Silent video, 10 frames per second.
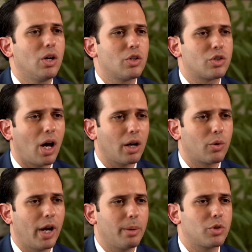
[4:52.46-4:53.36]

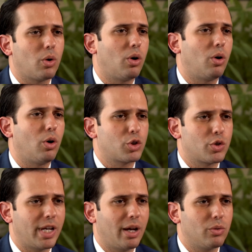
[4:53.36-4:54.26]
Sonograms or
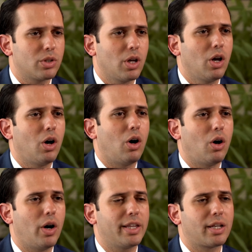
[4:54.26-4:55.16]
ultrasounds
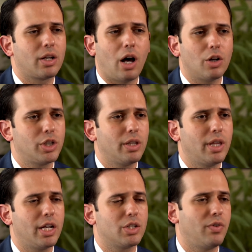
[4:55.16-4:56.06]
are a technology
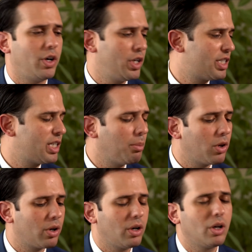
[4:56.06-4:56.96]
that is very similar